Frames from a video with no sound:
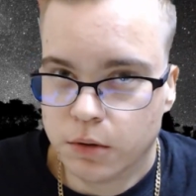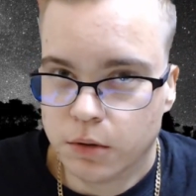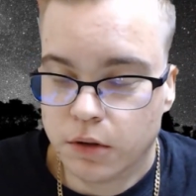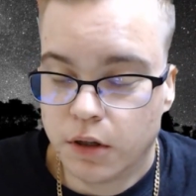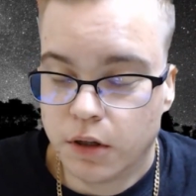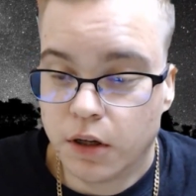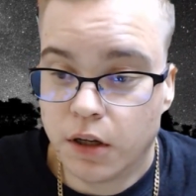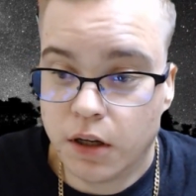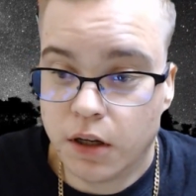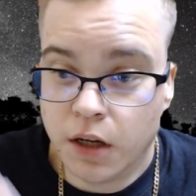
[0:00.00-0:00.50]

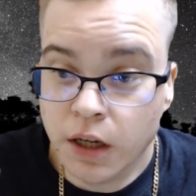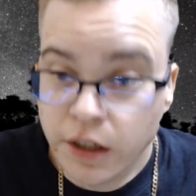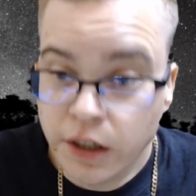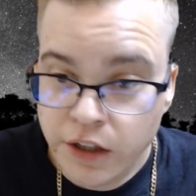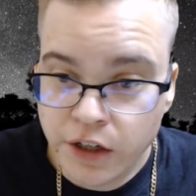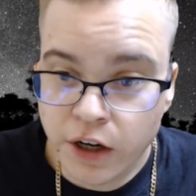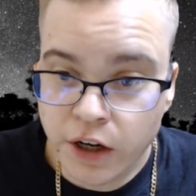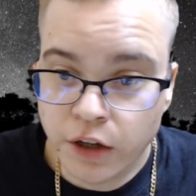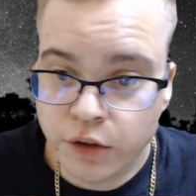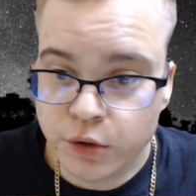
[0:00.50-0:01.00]

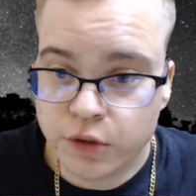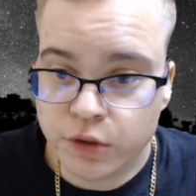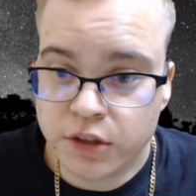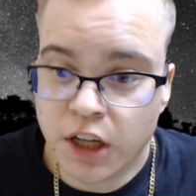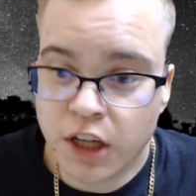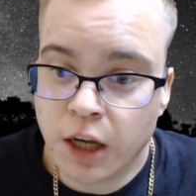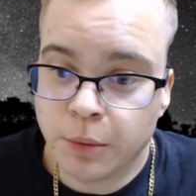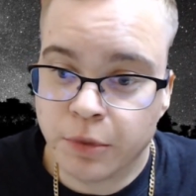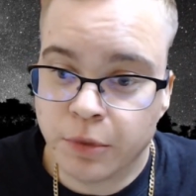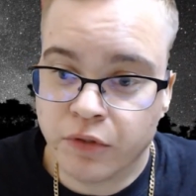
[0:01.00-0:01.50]
another type
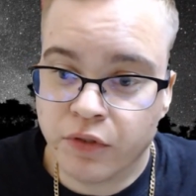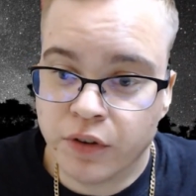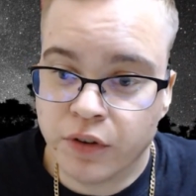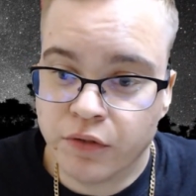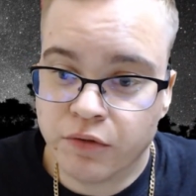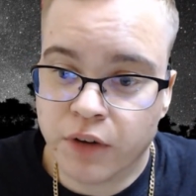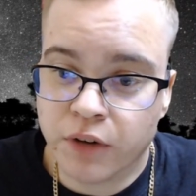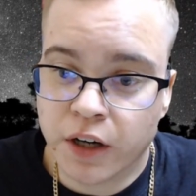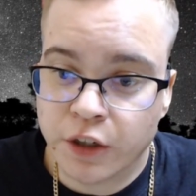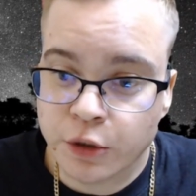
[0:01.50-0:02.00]
of
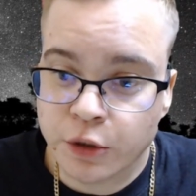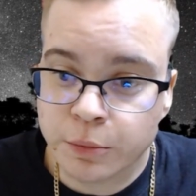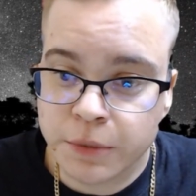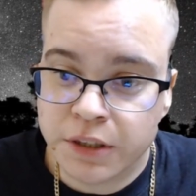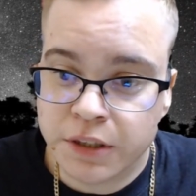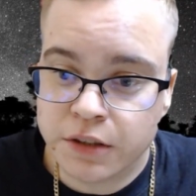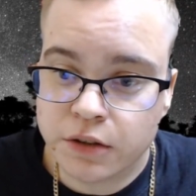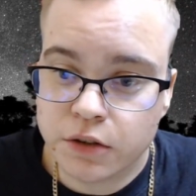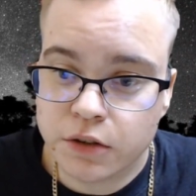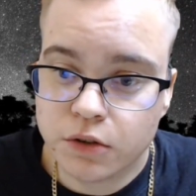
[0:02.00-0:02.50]
environment
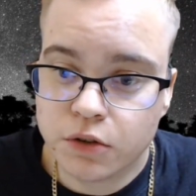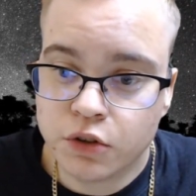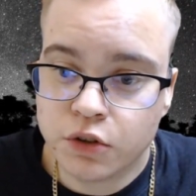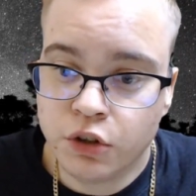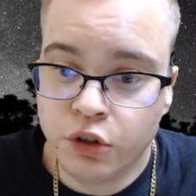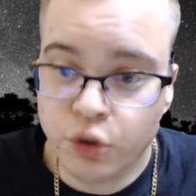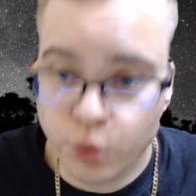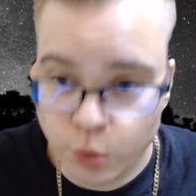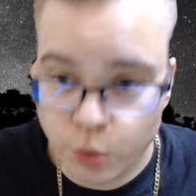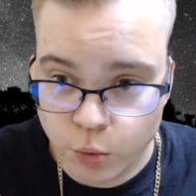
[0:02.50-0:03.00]

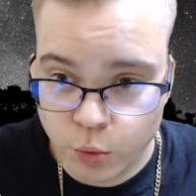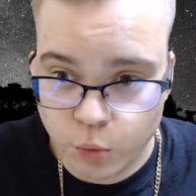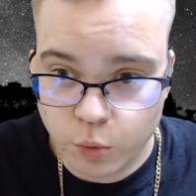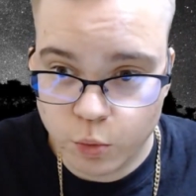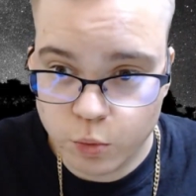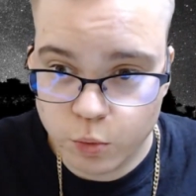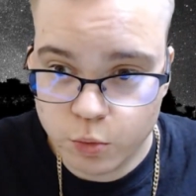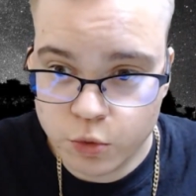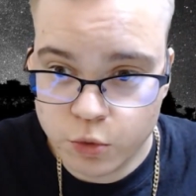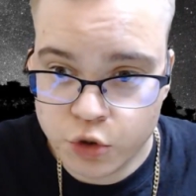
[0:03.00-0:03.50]
to
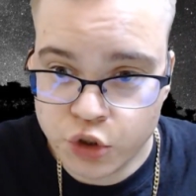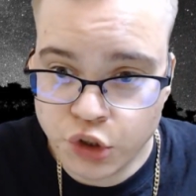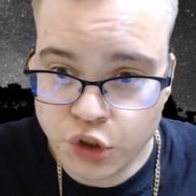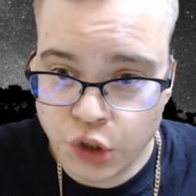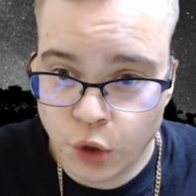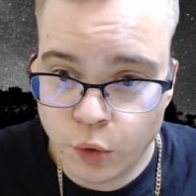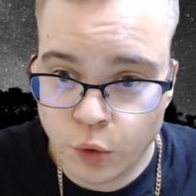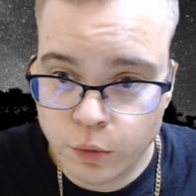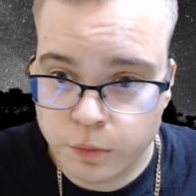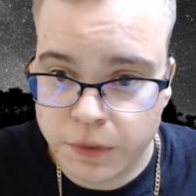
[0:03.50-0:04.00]
show
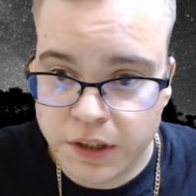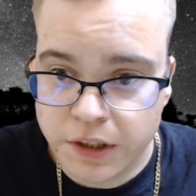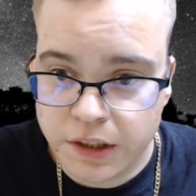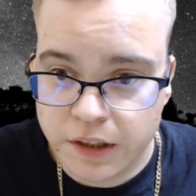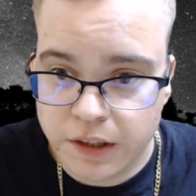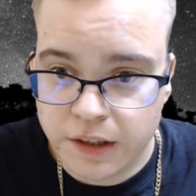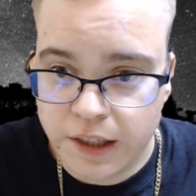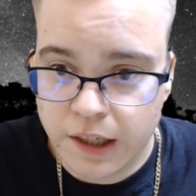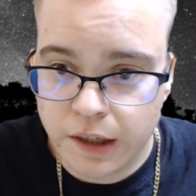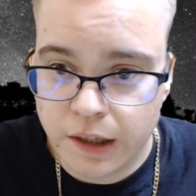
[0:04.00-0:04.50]
me
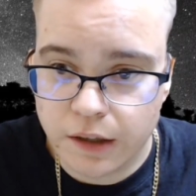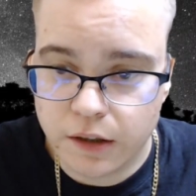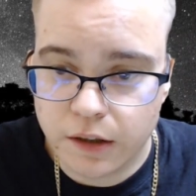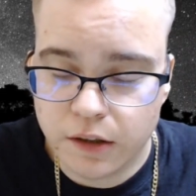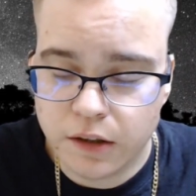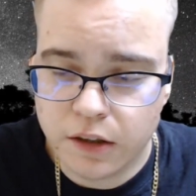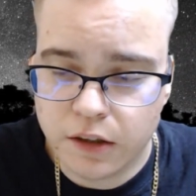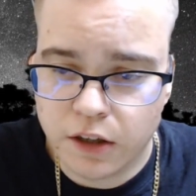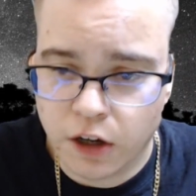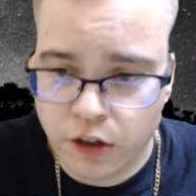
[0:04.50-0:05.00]
that
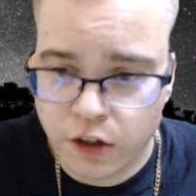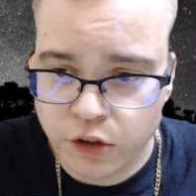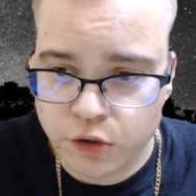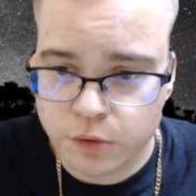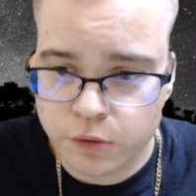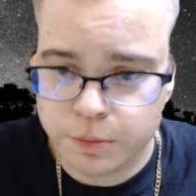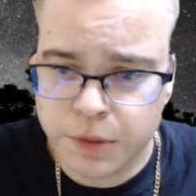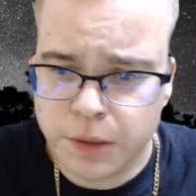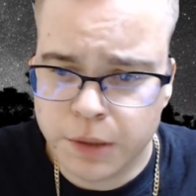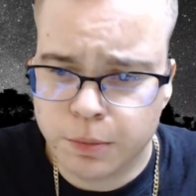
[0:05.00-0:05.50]
other
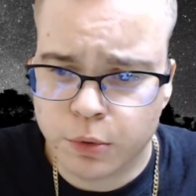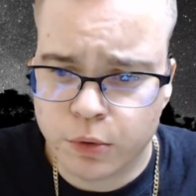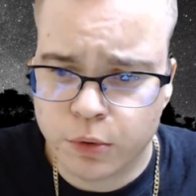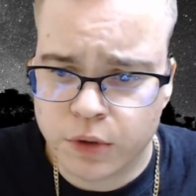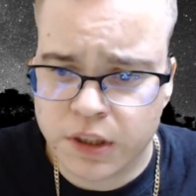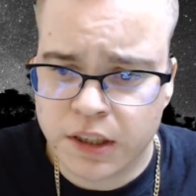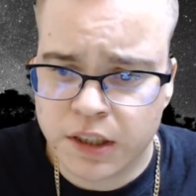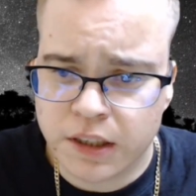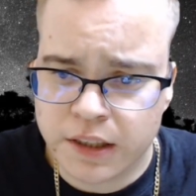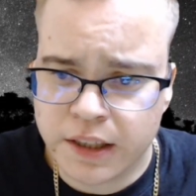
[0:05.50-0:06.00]
people
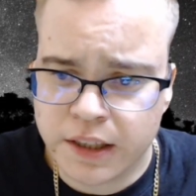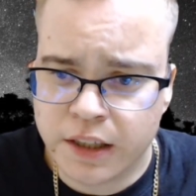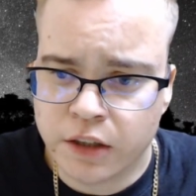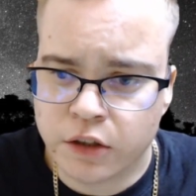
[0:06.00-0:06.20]
can care.